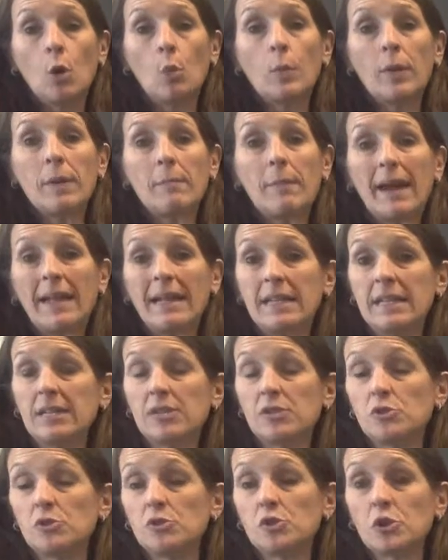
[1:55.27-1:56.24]
We might
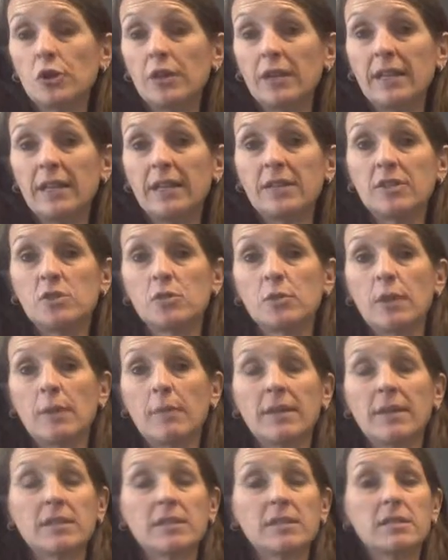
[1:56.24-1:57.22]
need to turn it into a
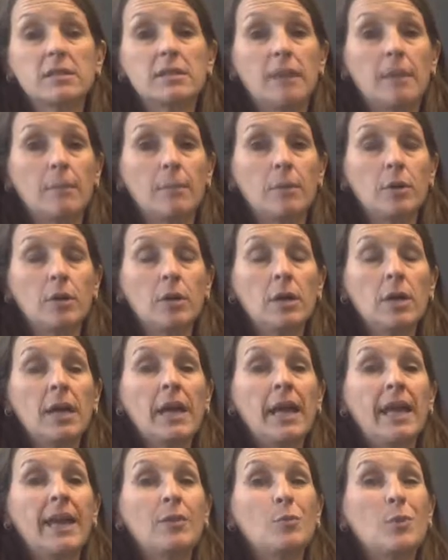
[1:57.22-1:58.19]
mixed number,
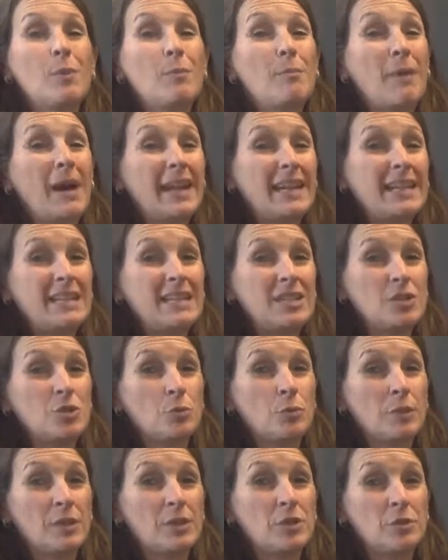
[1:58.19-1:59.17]
and we might need to
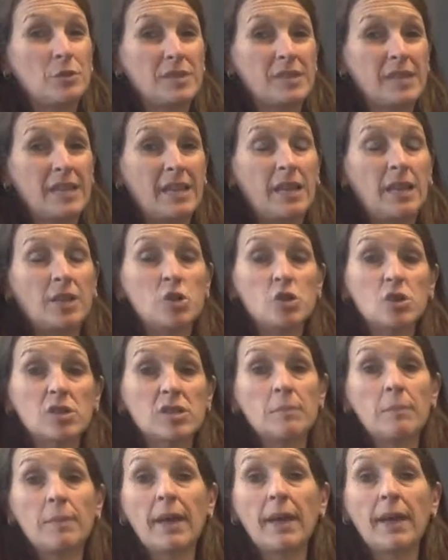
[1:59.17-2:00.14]
reduce it. It just
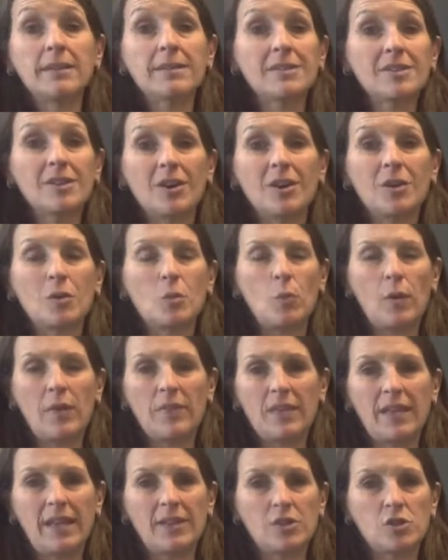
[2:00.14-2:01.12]
depends on what
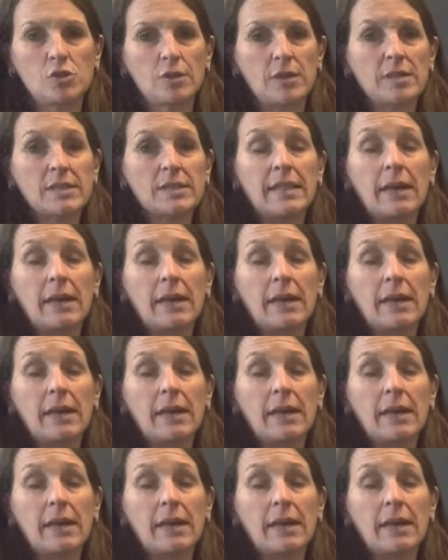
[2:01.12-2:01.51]
the answer is.